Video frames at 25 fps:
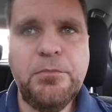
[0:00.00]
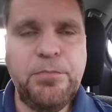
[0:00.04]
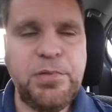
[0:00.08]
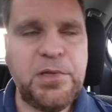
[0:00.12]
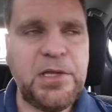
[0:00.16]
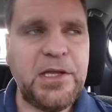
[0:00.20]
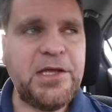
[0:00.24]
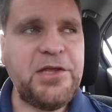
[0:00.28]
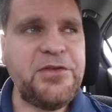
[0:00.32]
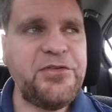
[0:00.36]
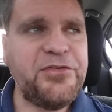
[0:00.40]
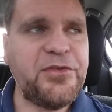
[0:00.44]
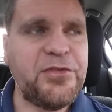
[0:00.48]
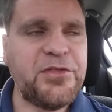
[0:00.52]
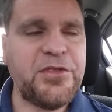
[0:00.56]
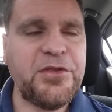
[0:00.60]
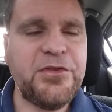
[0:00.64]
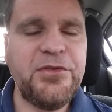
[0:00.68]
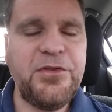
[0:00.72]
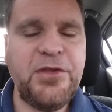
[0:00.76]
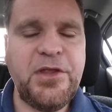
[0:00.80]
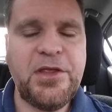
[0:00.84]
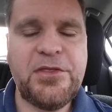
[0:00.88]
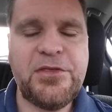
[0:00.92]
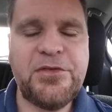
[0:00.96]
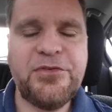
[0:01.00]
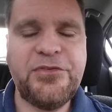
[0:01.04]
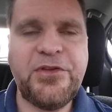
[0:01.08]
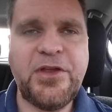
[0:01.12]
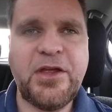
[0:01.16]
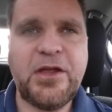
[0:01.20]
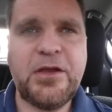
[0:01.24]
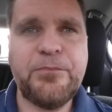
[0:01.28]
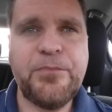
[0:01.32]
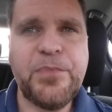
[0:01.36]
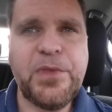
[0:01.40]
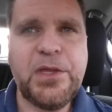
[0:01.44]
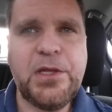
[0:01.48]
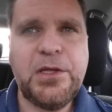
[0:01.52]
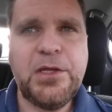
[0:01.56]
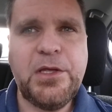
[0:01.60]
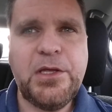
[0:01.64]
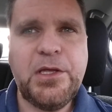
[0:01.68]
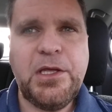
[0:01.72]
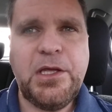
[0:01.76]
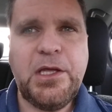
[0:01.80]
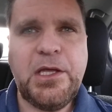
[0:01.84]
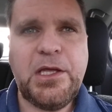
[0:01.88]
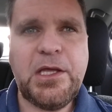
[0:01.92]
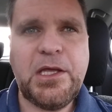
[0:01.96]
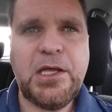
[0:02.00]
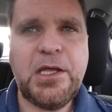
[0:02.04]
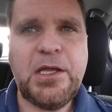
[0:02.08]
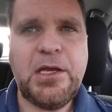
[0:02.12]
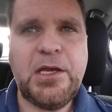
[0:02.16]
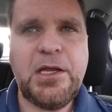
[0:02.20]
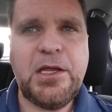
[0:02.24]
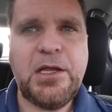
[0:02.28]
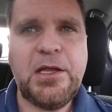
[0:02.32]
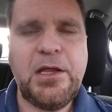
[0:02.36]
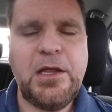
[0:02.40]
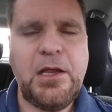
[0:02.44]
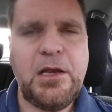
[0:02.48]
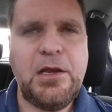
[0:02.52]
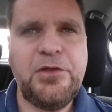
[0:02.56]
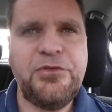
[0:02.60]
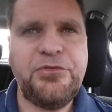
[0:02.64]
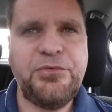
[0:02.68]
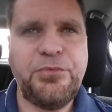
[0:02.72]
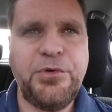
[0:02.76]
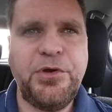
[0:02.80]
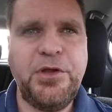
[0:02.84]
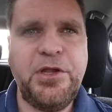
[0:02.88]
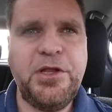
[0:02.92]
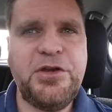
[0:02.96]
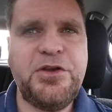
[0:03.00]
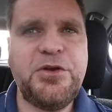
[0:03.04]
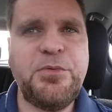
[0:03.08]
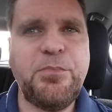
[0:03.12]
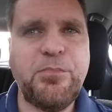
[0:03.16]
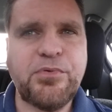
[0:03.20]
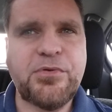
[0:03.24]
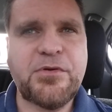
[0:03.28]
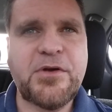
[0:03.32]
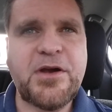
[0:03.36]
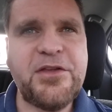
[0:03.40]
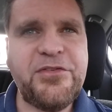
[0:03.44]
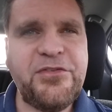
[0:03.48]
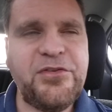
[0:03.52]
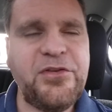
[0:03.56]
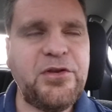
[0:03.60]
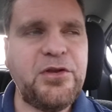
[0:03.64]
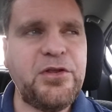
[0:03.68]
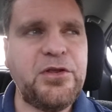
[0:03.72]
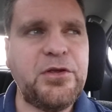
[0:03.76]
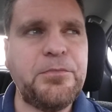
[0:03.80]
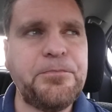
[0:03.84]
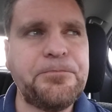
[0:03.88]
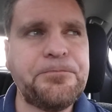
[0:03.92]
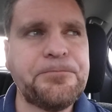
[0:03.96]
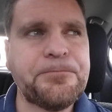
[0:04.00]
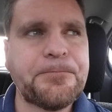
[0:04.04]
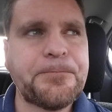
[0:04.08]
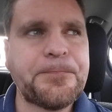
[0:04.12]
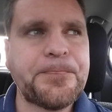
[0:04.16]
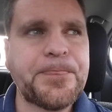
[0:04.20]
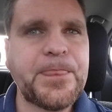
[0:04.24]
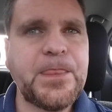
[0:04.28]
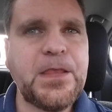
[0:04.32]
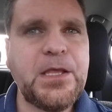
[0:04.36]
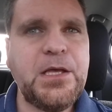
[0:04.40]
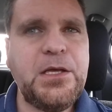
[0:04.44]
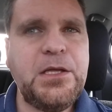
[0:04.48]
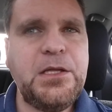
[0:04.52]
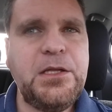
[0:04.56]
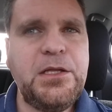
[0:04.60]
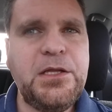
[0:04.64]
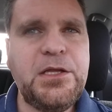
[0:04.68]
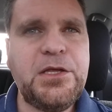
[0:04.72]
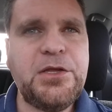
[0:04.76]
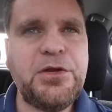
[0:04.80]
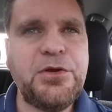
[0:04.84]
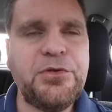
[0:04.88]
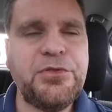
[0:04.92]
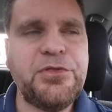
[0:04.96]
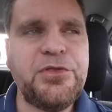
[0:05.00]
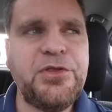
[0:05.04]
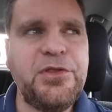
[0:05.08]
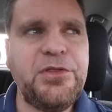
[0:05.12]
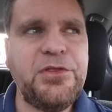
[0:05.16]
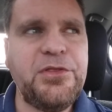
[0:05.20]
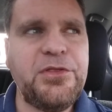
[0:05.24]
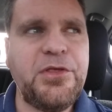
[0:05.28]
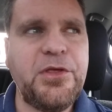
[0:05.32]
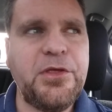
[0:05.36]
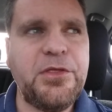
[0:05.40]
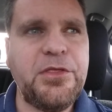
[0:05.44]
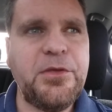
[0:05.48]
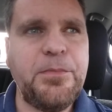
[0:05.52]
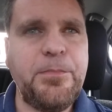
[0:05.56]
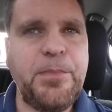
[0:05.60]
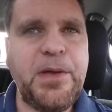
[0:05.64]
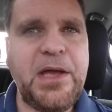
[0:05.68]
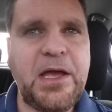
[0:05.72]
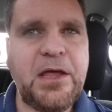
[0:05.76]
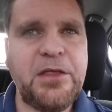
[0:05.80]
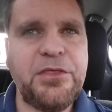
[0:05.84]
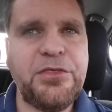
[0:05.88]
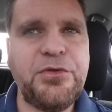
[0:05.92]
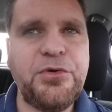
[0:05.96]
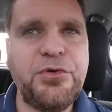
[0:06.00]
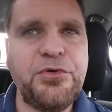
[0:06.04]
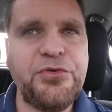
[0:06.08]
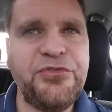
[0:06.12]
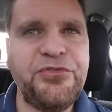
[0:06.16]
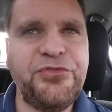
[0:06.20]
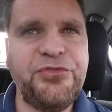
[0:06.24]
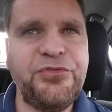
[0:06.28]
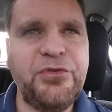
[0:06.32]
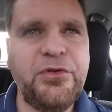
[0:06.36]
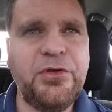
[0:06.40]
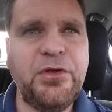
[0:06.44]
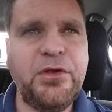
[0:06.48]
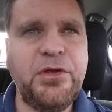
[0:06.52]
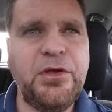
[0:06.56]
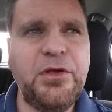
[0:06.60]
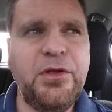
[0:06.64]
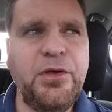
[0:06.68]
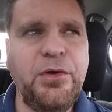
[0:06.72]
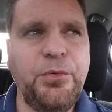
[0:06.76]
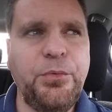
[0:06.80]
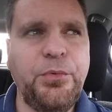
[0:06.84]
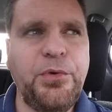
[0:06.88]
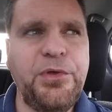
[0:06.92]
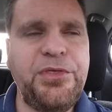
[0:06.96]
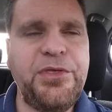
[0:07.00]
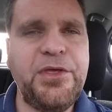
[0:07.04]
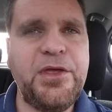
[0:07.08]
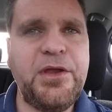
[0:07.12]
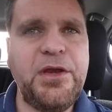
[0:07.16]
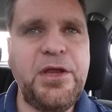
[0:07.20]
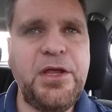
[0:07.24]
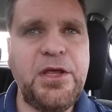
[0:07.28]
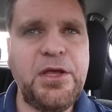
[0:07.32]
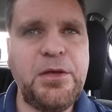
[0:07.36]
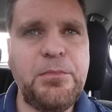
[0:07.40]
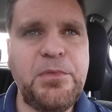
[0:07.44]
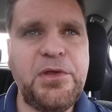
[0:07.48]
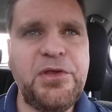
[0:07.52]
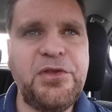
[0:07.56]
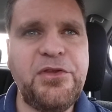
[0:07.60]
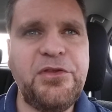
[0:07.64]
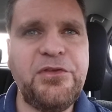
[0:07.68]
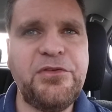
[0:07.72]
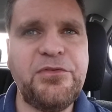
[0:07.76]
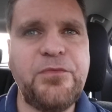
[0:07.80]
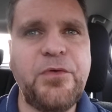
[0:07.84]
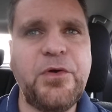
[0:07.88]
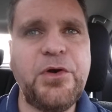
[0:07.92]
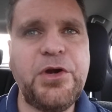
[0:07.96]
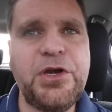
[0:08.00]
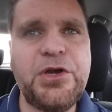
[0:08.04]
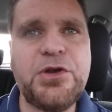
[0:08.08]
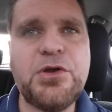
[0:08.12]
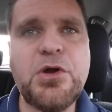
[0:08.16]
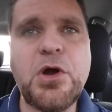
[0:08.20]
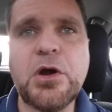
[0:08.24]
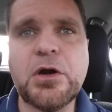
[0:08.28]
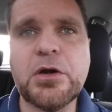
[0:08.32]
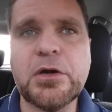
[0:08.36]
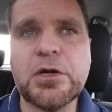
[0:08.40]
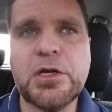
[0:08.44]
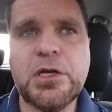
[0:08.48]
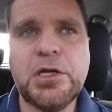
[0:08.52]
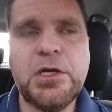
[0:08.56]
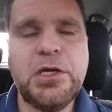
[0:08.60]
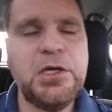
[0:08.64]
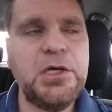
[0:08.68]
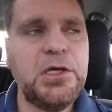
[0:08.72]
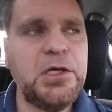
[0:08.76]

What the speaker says: place at this time, and it's really depressing him. The pathos within him is very dark,